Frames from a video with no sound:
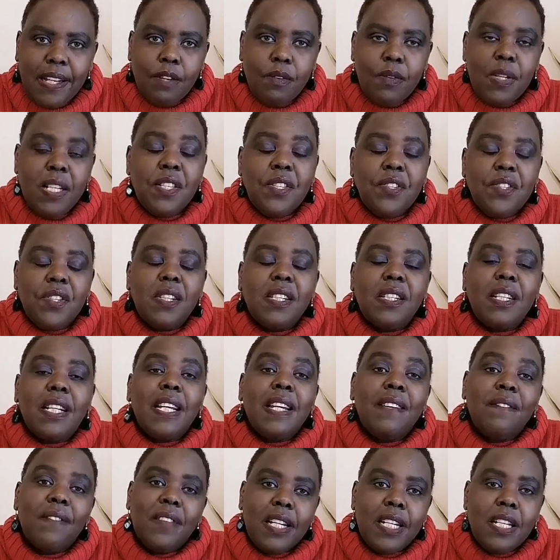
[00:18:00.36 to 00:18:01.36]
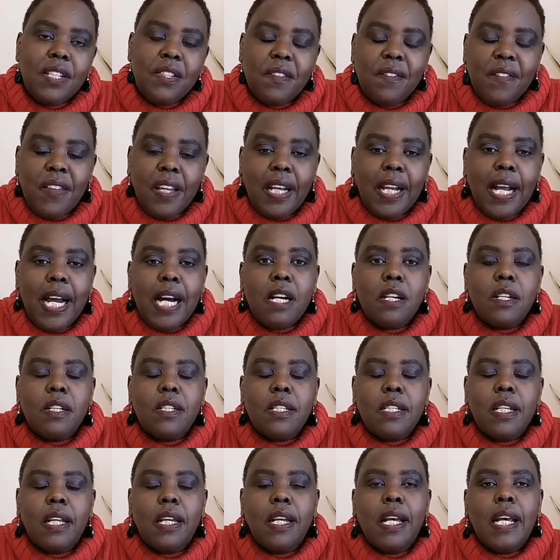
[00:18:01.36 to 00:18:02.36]
question gave the rest of the
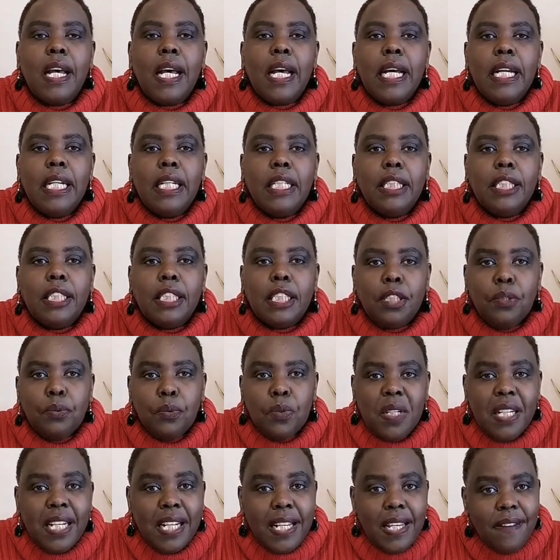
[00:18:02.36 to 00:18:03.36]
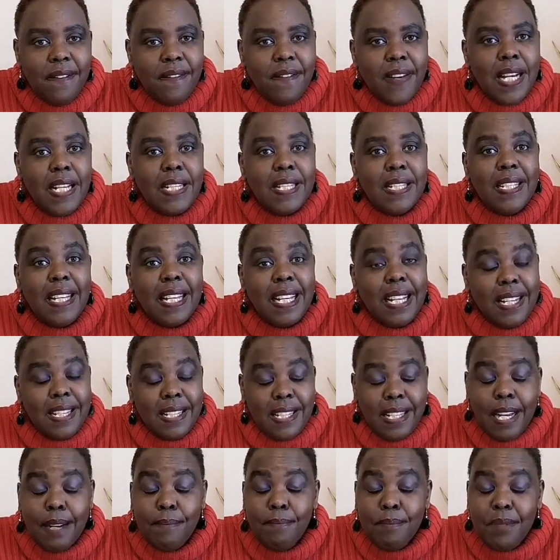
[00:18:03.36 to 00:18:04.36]
girls, she would give us the
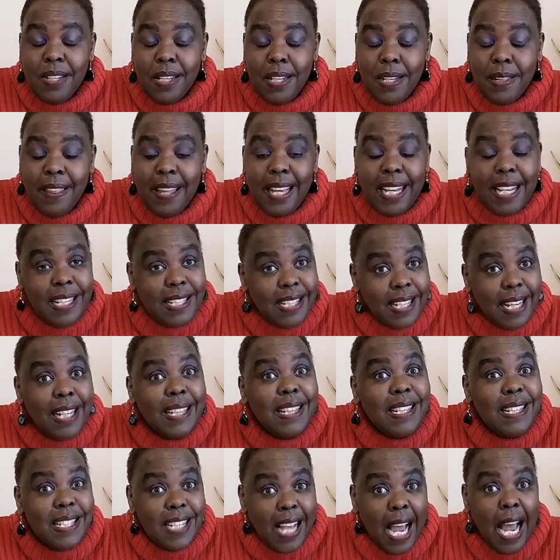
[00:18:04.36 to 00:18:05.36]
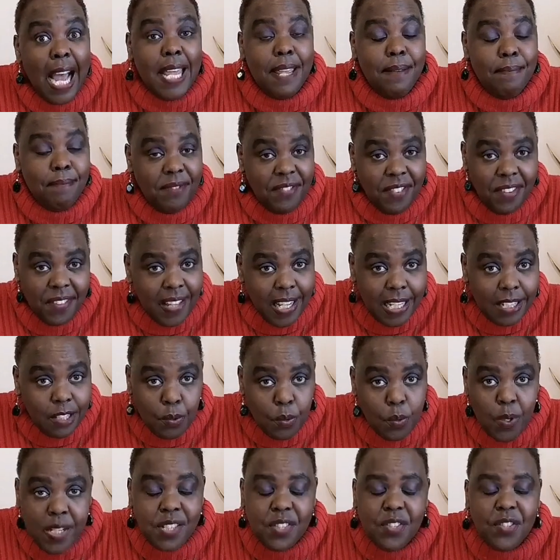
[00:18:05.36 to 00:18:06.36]
exact time for that
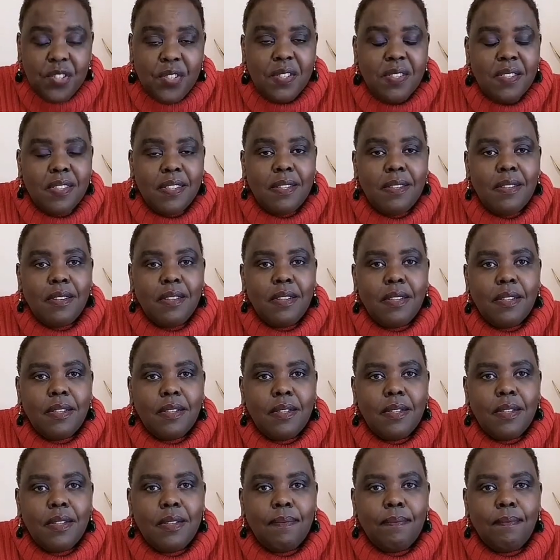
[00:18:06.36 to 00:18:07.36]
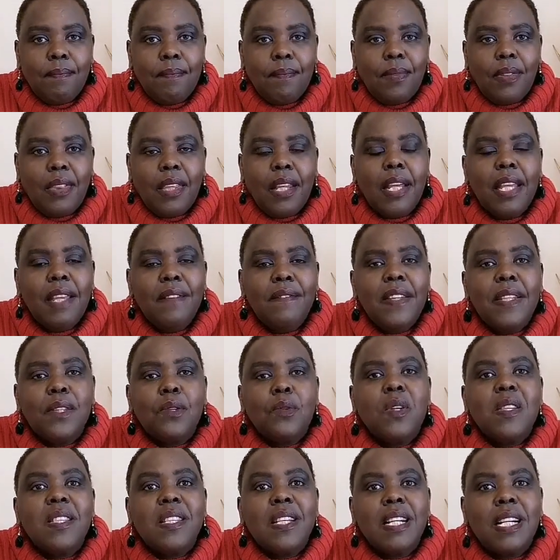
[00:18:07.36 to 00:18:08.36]
question. If it
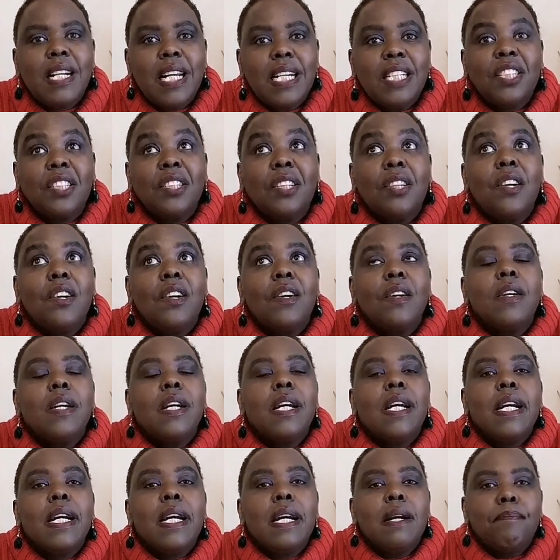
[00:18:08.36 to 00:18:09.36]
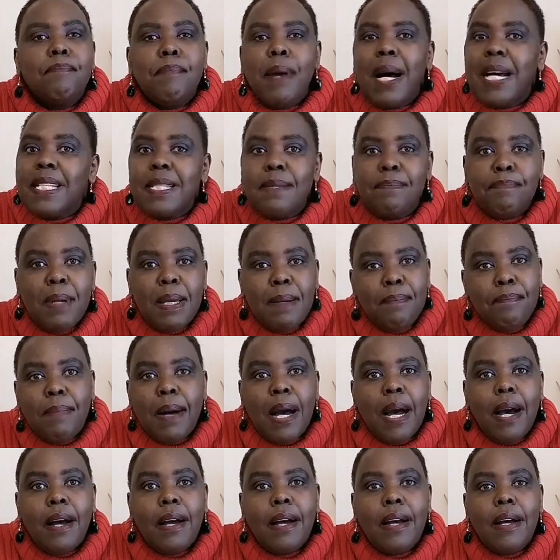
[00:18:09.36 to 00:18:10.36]
was a national past
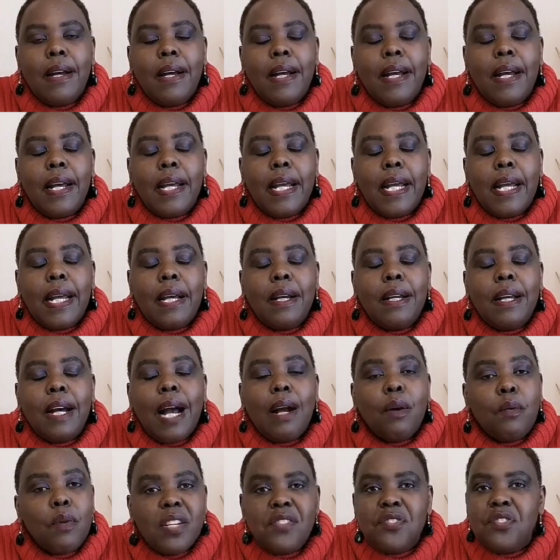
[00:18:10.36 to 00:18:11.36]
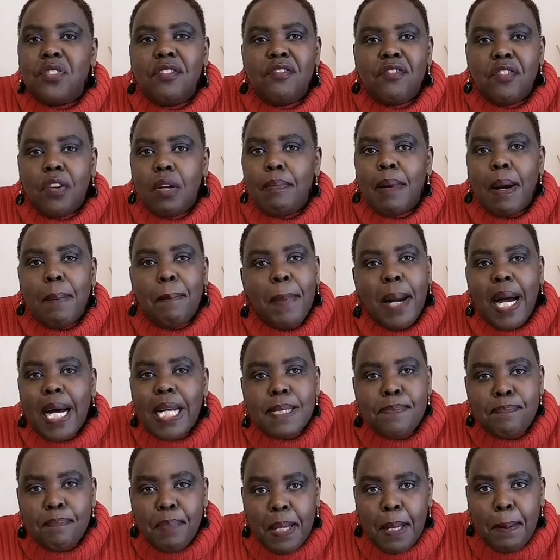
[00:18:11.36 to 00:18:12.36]
paper, a question from a
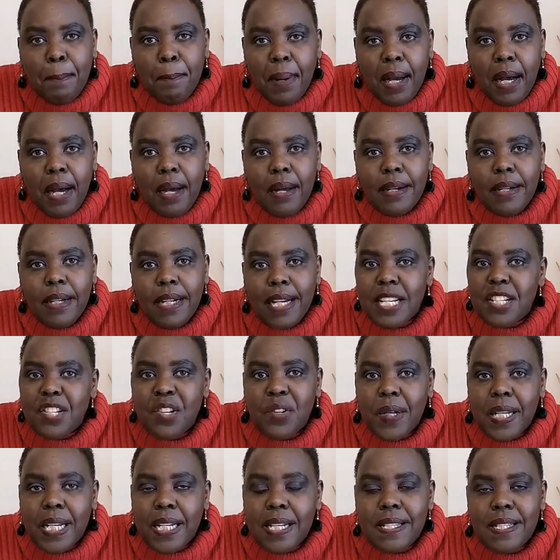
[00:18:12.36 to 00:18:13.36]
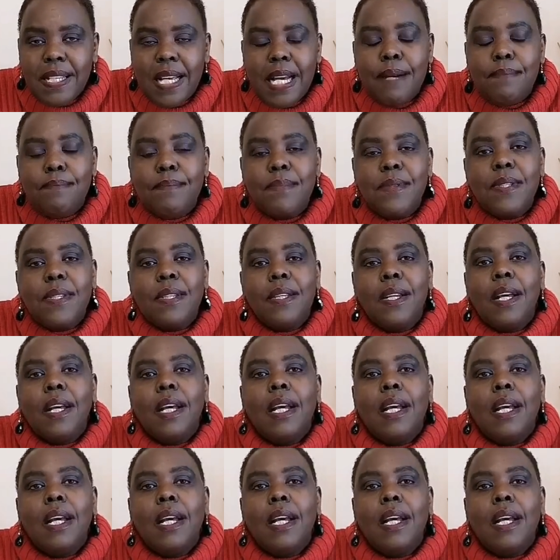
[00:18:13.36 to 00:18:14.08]
past paper, national exams,